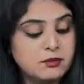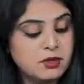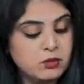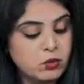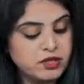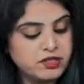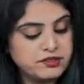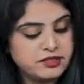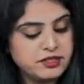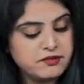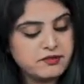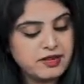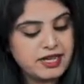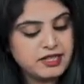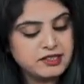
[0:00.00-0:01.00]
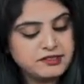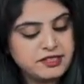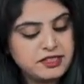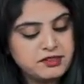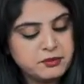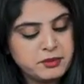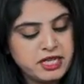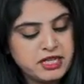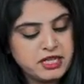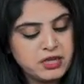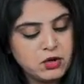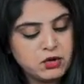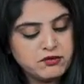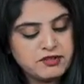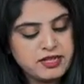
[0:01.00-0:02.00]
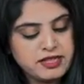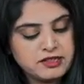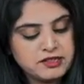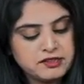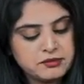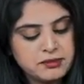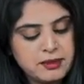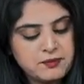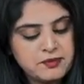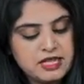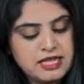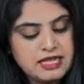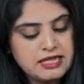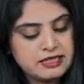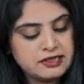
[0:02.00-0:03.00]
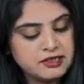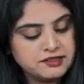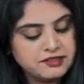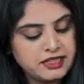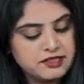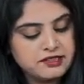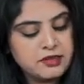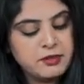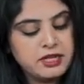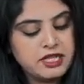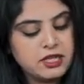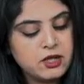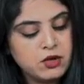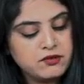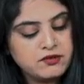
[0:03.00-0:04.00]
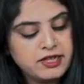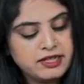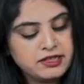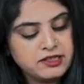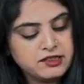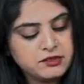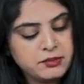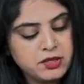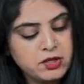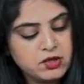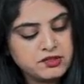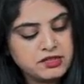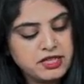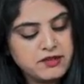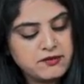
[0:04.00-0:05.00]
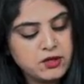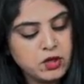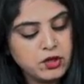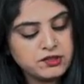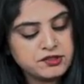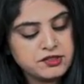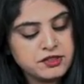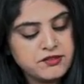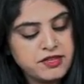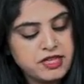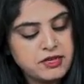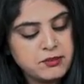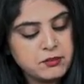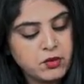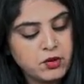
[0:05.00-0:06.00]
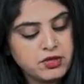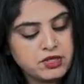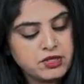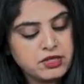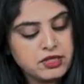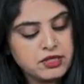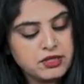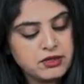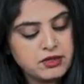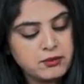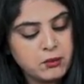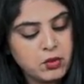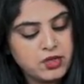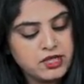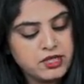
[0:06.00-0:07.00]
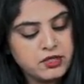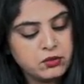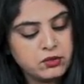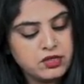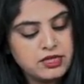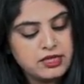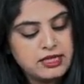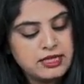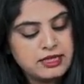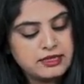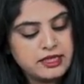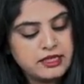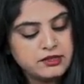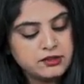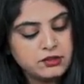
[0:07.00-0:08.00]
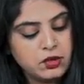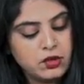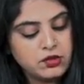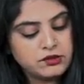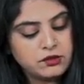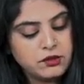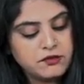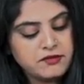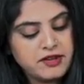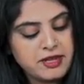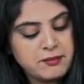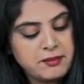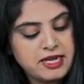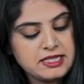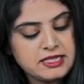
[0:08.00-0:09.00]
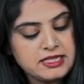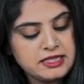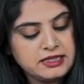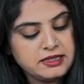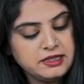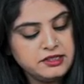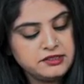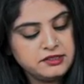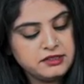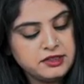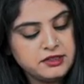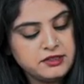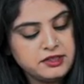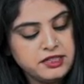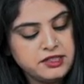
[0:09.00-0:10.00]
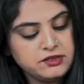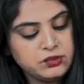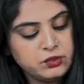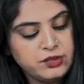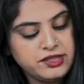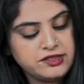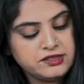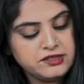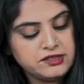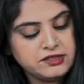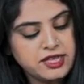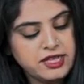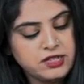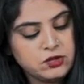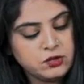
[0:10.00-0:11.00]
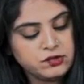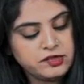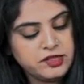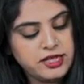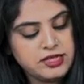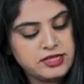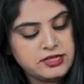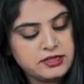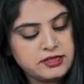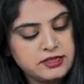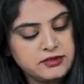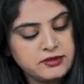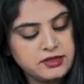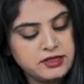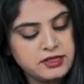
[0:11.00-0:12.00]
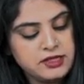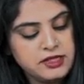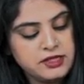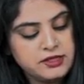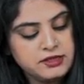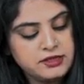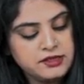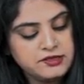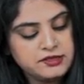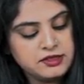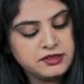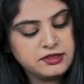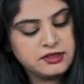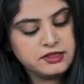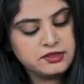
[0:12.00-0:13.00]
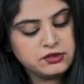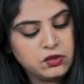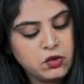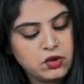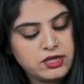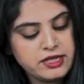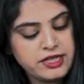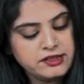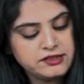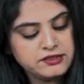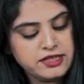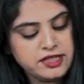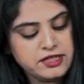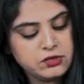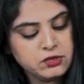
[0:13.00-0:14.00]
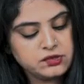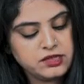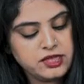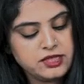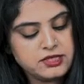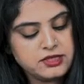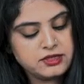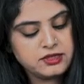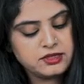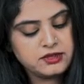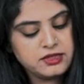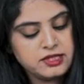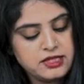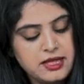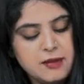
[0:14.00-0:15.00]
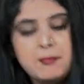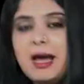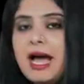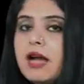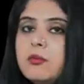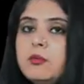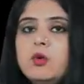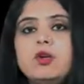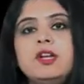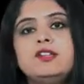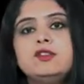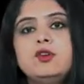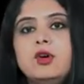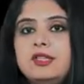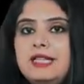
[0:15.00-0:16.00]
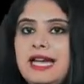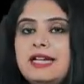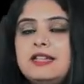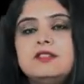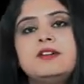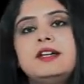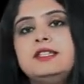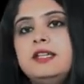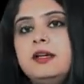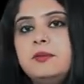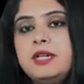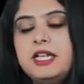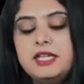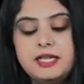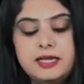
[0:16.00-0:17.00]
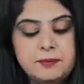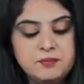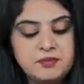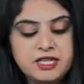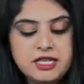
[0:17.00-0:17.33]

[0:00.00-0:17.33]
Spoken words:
But what is it? Why are cells breaking off like this, ma'am? The cells are breaking off like this because they have lost a very important molecule. There is loss of vimentin. This theory is known as the cytoskeletal theory. This theory is called as cytoskeletal theory. Their backbone has gone. That is why they are breaking.